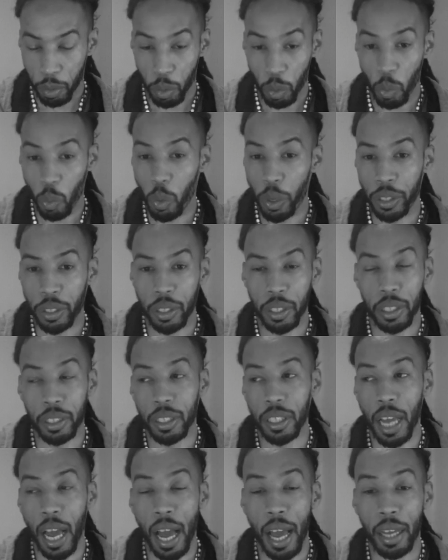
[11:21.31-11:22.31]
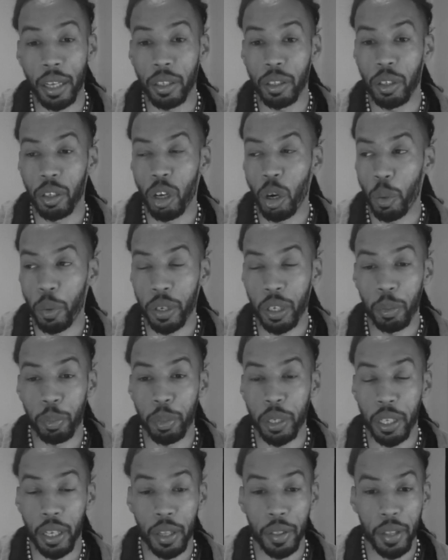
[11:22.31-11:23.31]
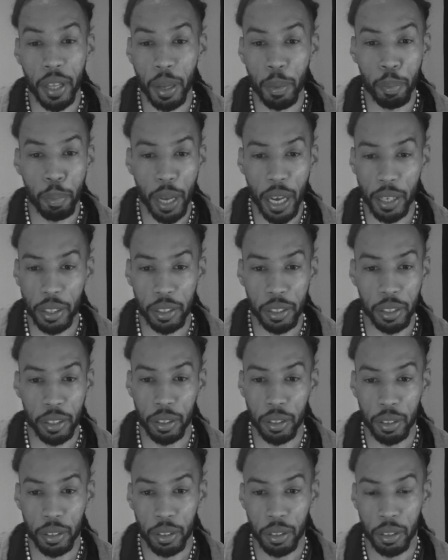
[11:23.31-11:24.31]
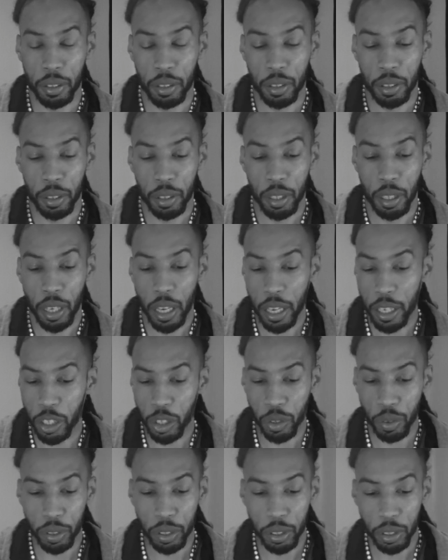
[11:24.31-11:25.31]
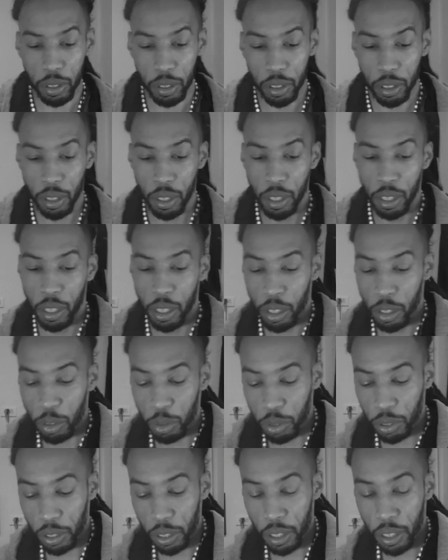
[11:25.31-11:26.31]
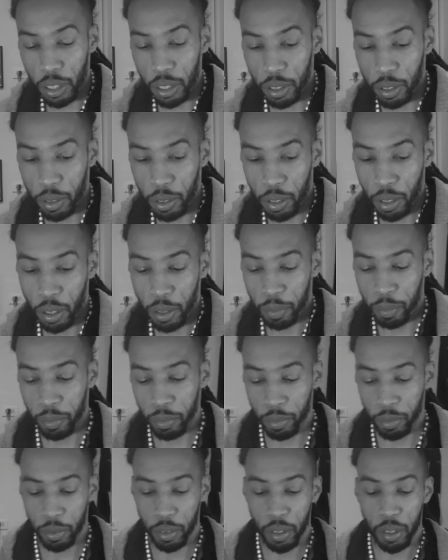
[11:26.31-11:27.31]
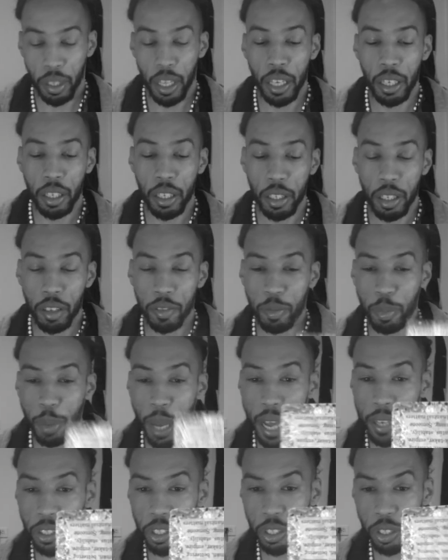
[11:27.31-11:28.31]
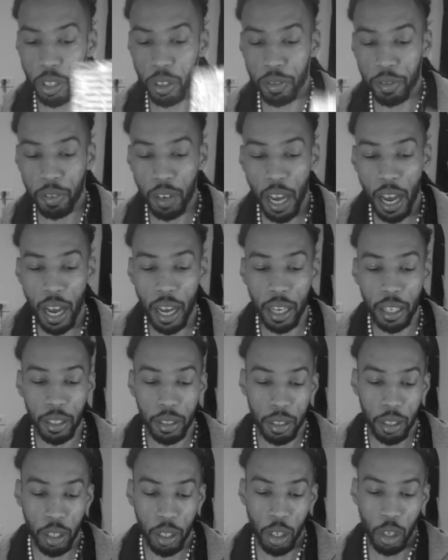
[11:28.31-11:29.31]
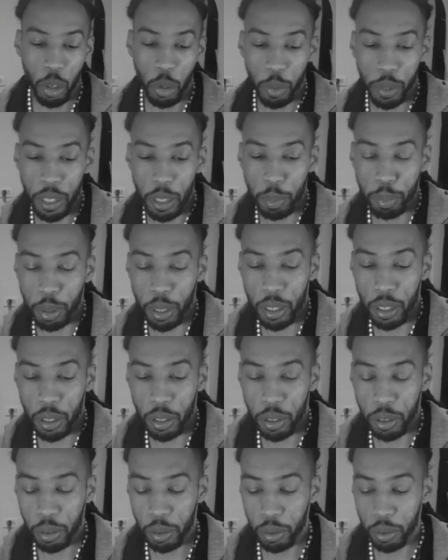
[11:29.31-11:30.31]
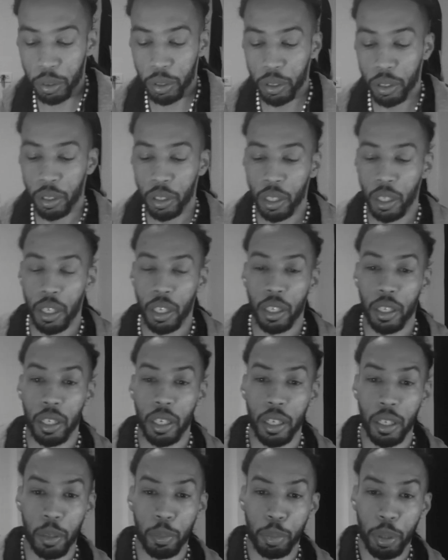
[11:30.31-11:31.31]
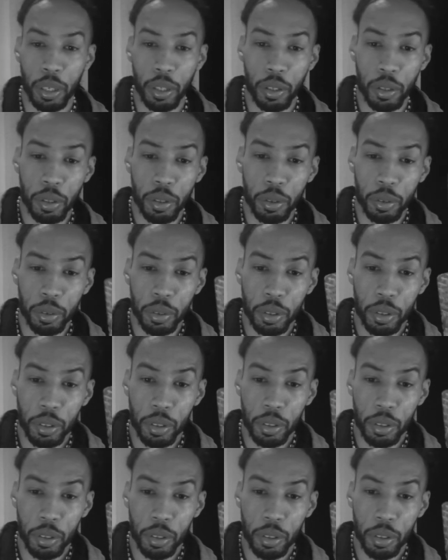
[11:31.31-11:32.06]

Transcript: which is not going to be in their best interest. You see, they could have matched your fly, Queen of Pentacles, King of Pentacles